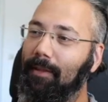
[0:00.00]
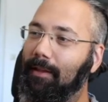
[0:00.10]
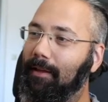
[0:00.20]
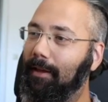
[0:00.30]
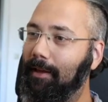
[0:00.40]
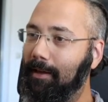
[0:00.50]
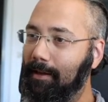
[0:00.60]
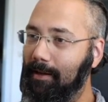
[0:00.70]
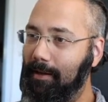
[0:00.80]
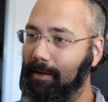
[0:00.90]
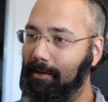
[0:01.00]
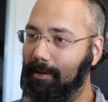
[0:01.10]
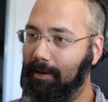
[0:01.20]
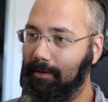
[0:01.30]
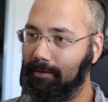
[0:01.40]

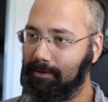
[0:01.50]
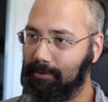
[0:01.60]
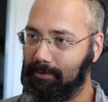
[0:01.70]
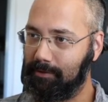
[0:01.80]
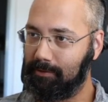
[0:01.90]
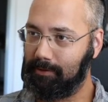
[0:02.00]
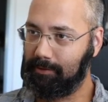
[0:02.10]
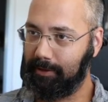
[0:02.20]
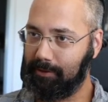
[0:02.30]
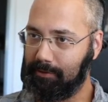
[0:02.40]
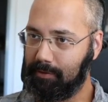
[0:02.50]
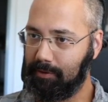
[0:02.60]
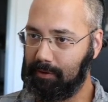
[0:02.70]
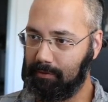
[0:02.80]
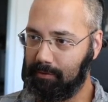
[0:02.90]
Yeah, this is the entrance
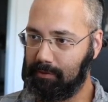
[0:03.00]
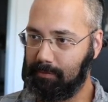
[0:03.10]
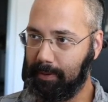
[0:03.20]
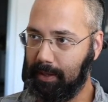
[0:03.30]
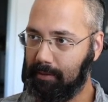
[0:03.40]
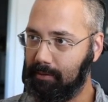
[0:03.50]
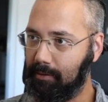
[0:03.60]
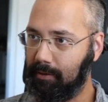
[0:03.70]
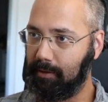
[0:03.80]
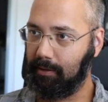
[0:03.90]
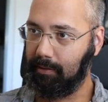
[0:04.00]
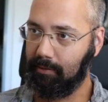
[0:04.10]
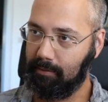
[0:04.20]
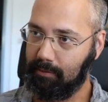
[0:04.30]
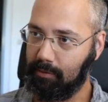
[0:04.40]
here. This is the back.
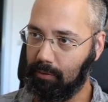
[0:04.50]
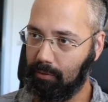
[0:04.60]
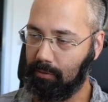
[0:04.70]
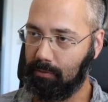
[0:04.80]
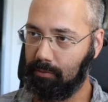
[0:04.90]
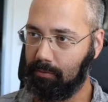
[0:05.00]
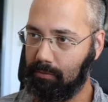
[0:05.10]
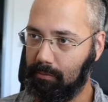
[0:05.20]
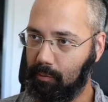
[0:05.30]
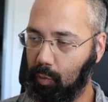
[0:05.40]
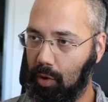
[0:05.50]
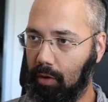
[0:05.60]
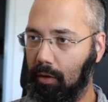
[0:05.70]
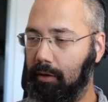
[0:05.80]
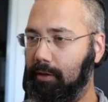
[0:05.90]
This whole
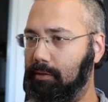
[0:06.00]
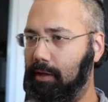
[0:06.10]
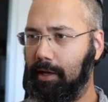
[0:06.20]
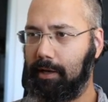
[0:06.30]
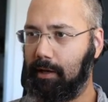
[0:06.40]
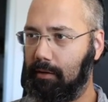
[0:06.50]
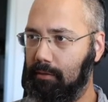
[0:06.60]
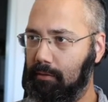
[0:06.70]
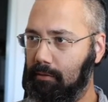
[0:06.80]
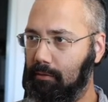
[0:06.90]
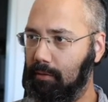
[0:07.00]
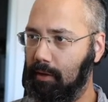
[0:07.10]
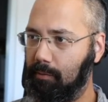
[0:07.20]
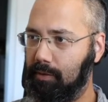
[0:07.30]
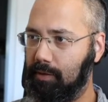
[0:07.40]
wall is like, I don't know, I
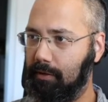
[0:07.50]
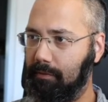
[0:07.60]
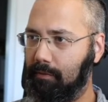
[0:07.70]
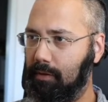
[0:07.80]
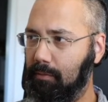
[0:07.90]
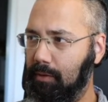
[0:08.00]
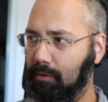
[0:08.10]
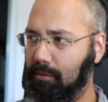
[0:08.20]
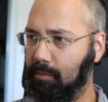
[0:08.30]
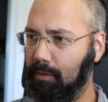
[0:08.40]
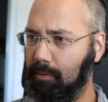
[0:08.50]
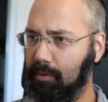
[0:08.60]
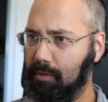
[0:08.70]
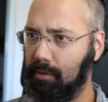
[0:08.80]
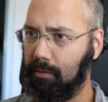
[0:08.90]
want to say 15 meters, 20
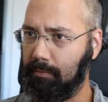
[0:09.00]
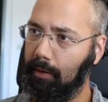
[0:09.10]
meters long.